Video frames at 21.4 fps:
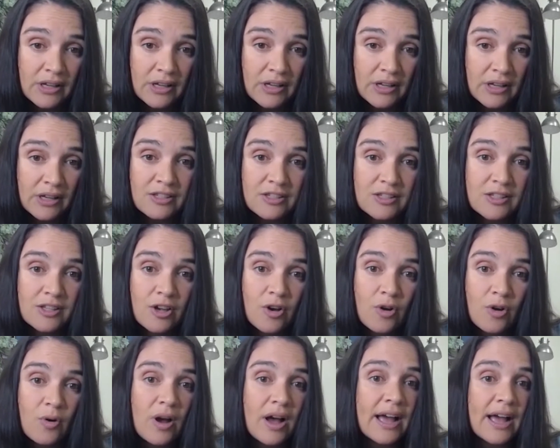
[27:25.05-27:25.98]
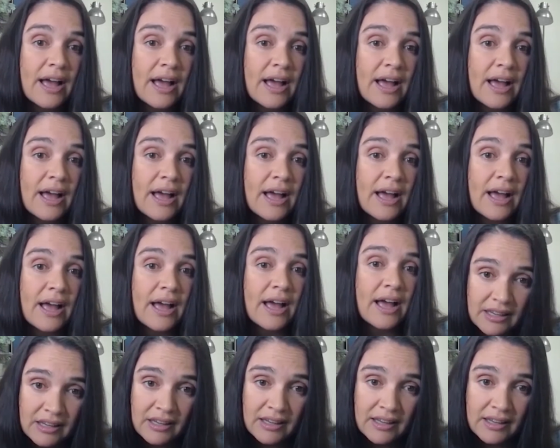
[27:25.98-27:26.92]
And so I
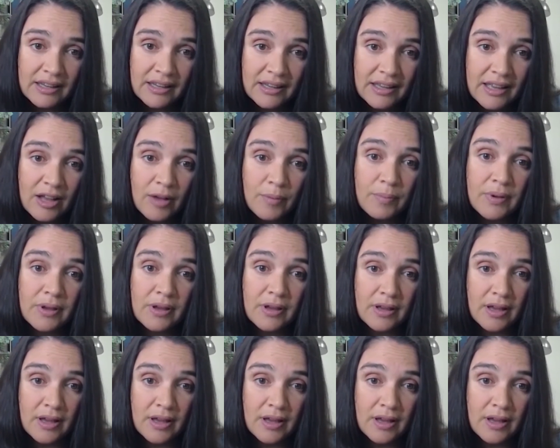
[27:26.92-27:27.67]
commonly help